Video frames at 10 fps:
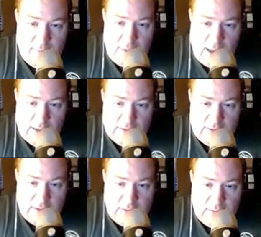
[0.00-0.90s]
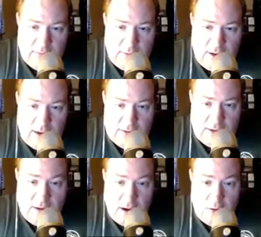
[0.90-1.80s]
as a
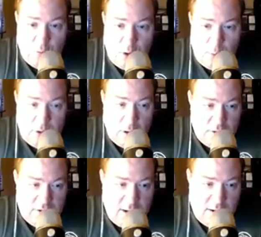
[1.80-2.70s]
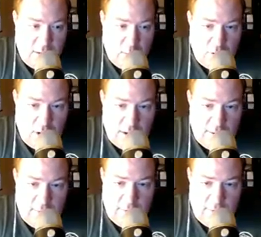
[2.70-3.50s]
non-weapon style upgrade.